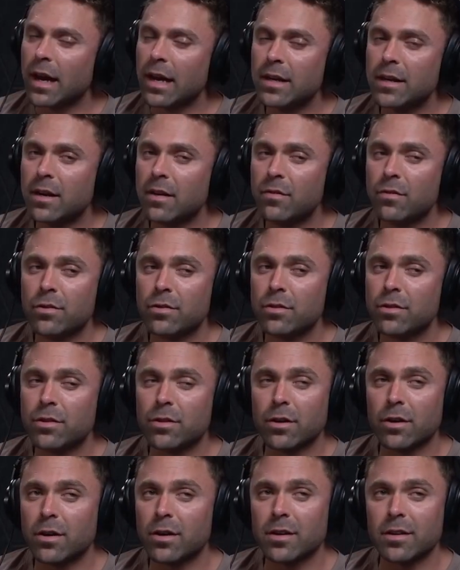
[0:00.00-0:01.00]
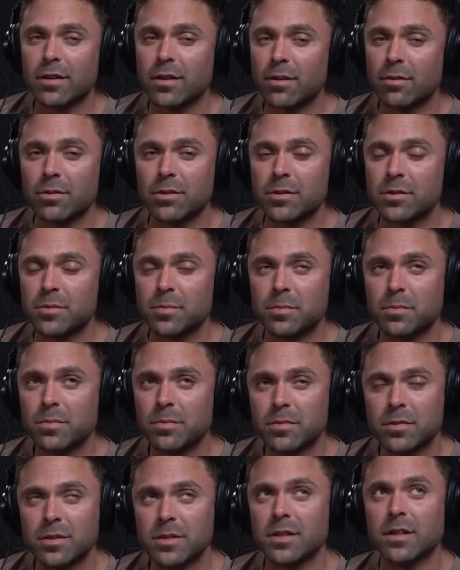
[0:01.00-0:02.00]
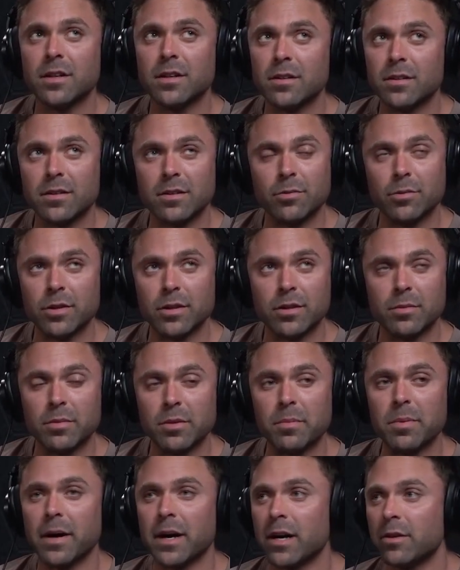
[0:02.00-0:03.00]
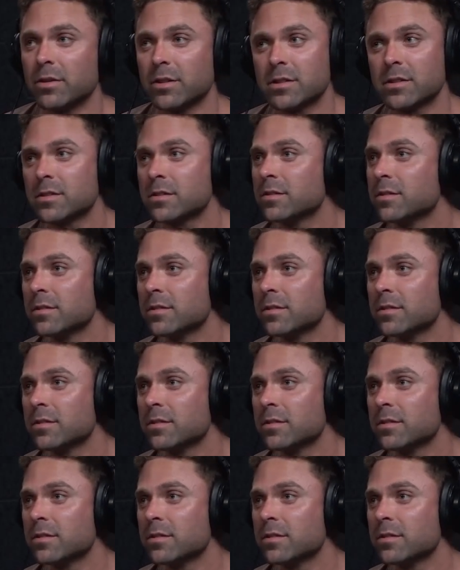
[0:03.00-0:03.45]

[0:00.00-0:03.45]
I never thought there was still going to be pirates